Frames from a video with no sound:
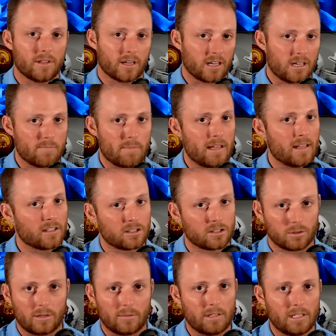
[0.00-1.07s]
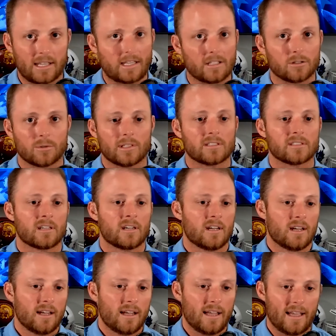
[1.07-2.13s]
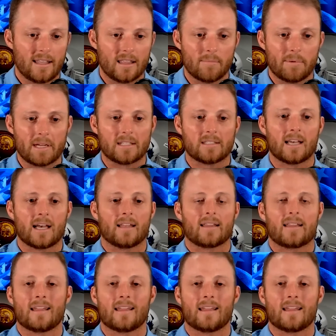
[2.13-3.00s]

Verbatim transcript: they're going to be extremely dangerous in the Big Ten.